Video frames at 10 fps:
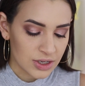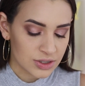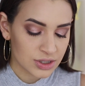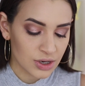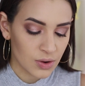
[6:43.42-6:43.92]

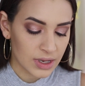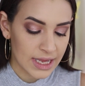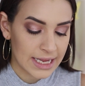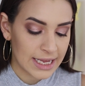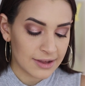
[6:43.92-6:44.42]
So
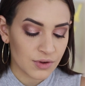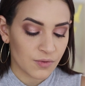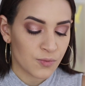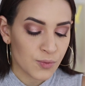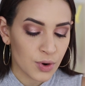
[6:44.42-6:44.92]
like if the
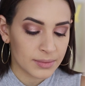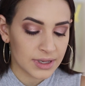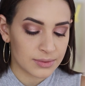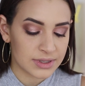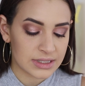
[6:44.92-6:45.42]

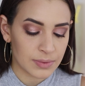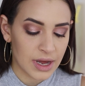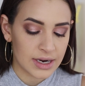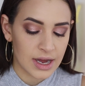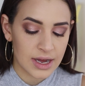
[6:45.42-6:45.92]
formula was
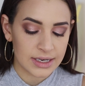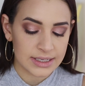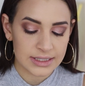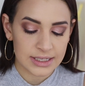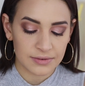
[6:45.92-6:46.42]
spot on,
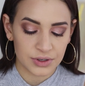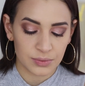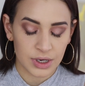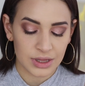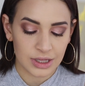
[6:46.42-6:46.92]
it's
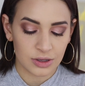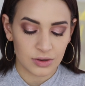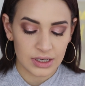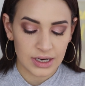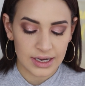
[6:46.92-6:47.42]
definitely worth the
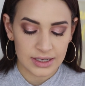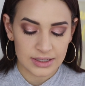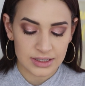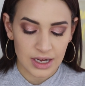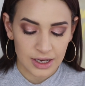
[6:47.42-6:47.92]

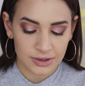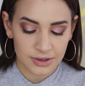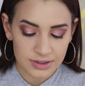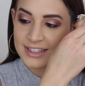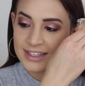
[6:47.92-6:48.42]

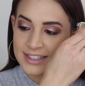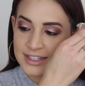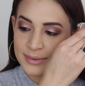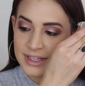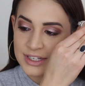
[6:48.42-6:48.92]
$39. So this
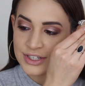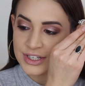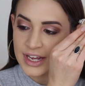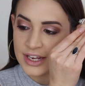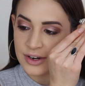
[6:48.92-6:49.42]
is what the
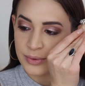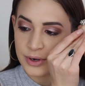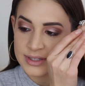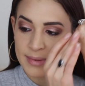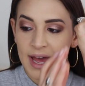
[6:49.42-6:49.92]
shade
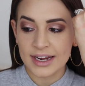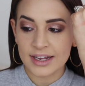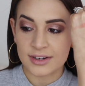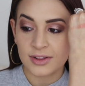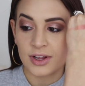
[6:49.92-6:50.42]

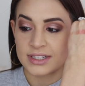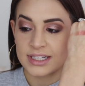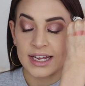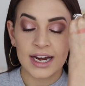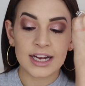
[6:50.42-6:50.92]
Rosematic looks
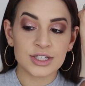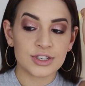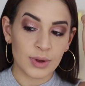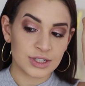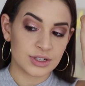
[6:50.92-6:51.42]
like. It actually
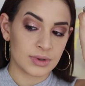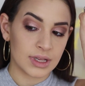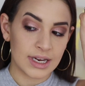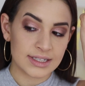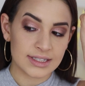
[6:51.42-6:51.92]
swatches
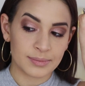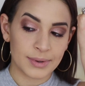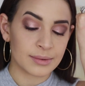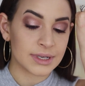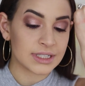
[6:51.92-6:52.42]
really nicely
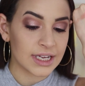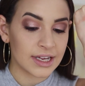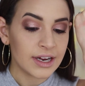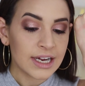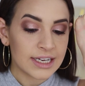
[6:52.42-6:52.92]

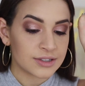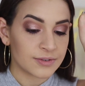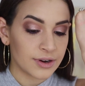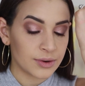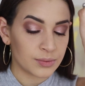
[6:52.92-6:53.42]
pigmented. It's
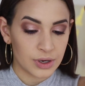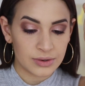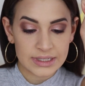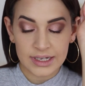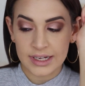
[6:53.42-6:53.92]
very
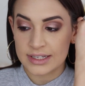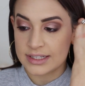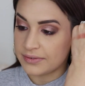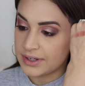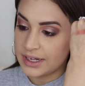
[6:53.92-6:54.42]
rosy. It's
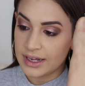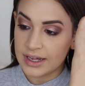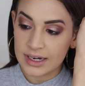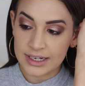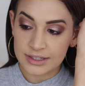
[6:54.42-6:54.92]
definitely
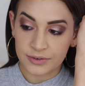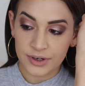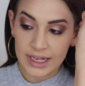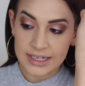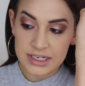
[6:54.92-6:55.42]
nice
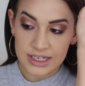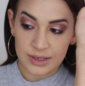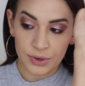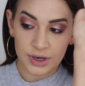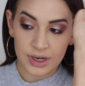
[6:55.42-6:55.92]
for like
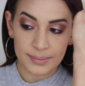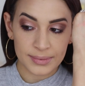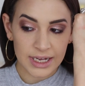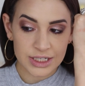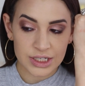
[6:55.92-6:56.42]
deeper
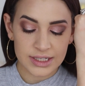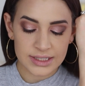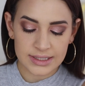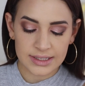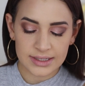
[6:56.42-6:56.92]

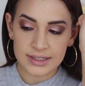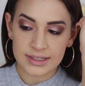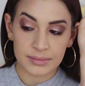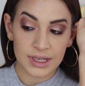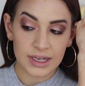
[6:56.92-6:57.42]
complexions. This isn't
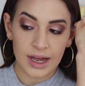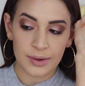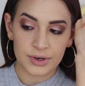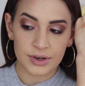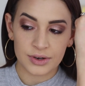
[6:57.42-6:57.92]
something I
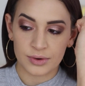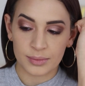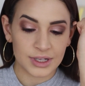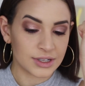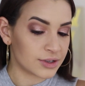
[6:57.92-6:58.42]
would
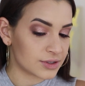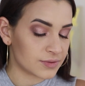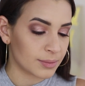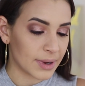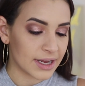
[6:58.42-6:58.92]
normally use
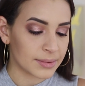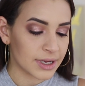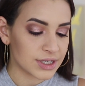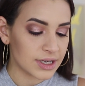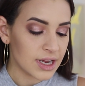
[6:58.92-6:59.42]
for my
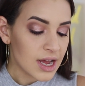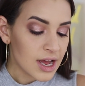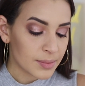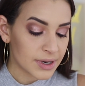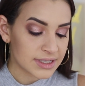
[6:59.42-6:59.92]
complexion,
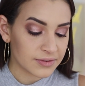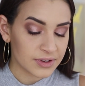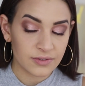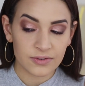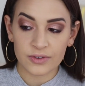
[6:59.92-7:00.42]
but it's
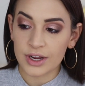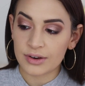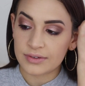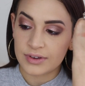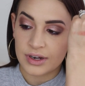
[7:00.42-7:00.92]
definitely a
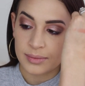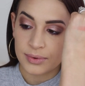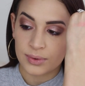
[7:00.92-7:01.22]
very, very